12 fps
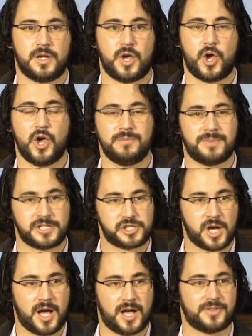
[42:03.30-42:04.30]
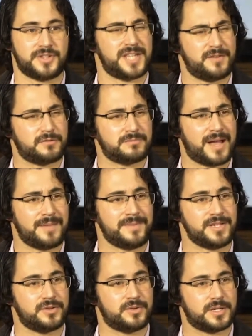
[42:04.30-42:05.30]
Hurt my child. The devil made
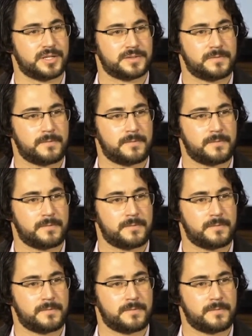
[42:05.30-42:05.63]
me do it."